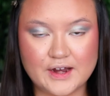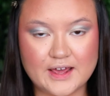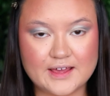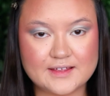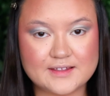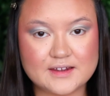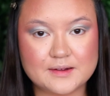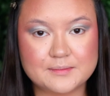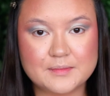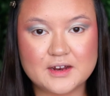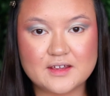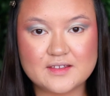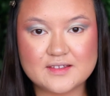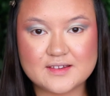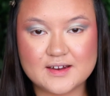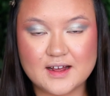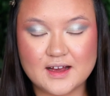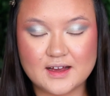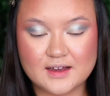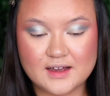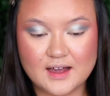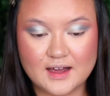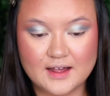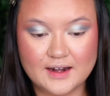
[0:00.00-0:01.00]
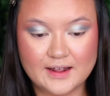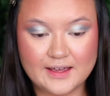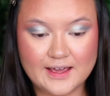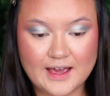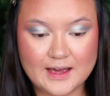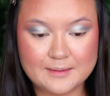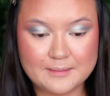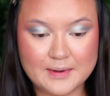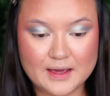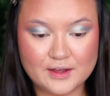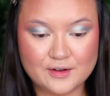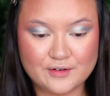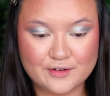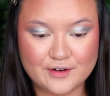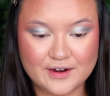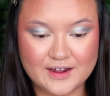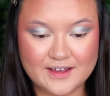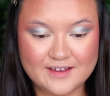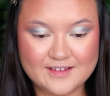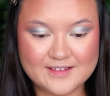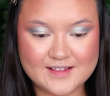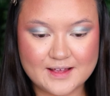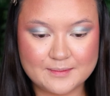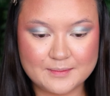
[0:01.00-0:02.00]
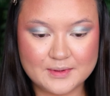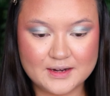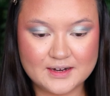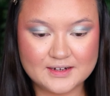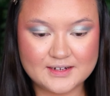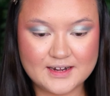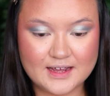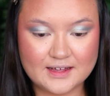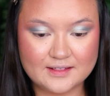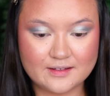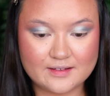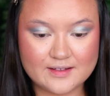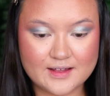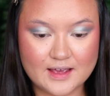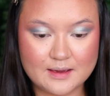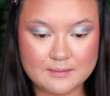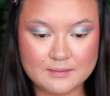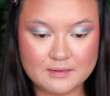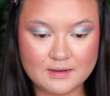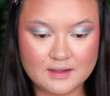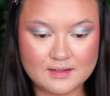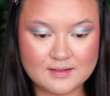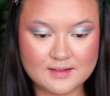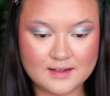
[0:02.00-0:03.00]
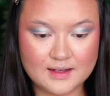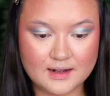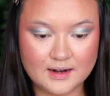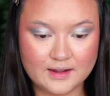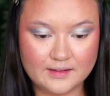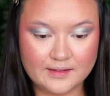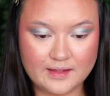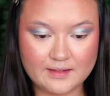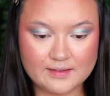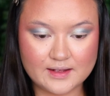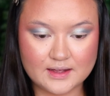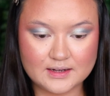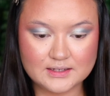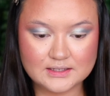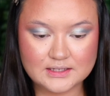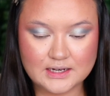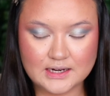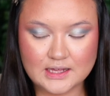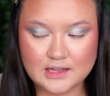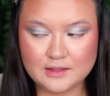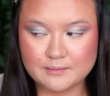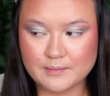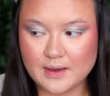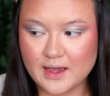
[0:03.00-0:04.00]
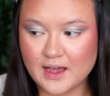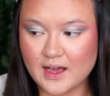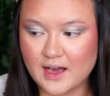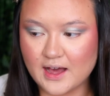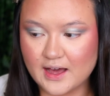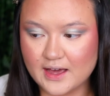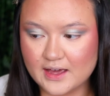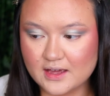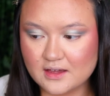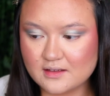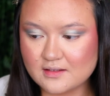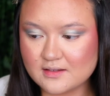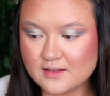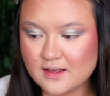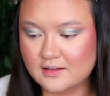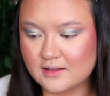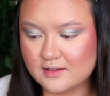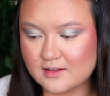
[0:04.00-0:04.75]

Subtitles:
next I'm going to start cutting out my crease. I'm going to take the same concealer that's underneath my eyes.